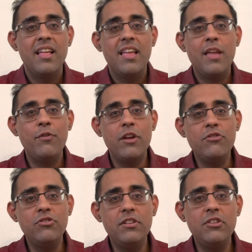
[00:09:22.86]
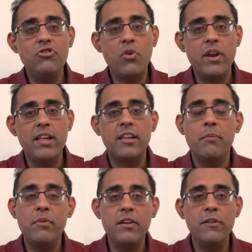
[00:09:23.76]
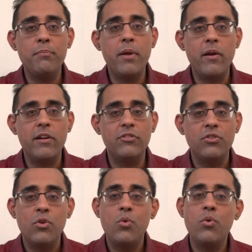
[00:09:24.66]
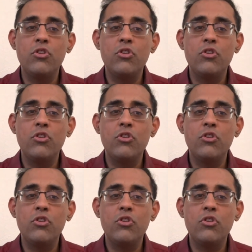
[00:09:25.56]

If you're interested in joining a community of parents who are